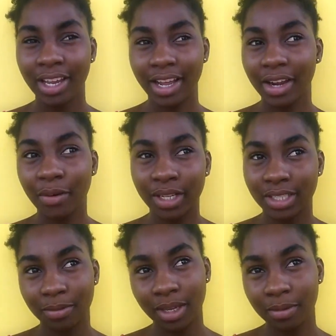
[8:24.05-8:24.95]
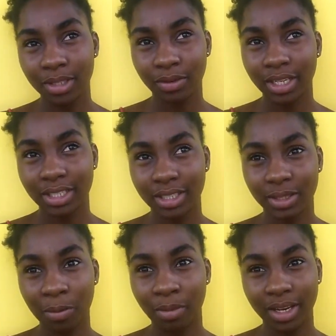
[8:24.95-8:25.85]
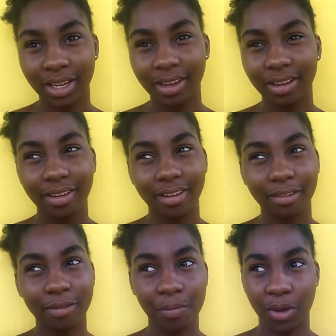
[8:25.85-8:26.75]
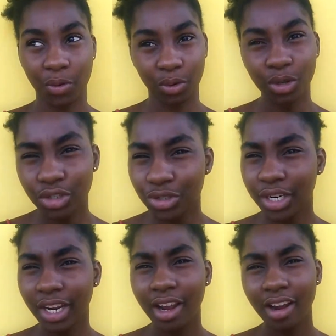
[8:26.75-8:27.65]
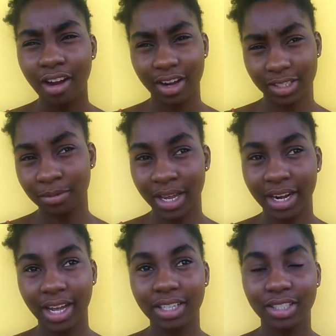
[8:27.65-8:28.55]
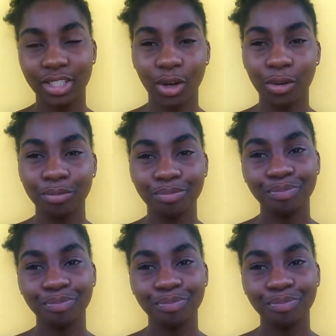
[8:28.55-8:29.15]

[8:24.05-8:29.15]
that they want to be able to relate to somebody from their own country or something like that. So